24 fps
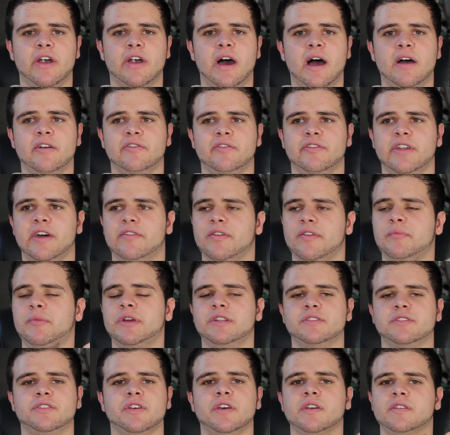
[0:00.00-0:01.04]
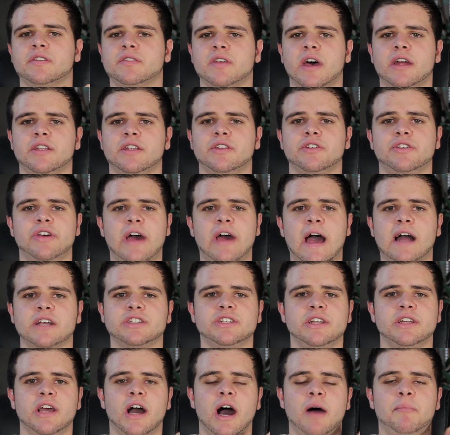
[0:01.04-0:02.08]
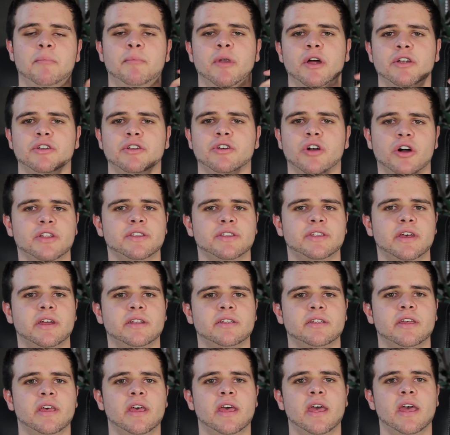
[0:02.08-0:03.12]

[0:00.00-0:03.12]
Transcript: I've never been so excited to actually upload content,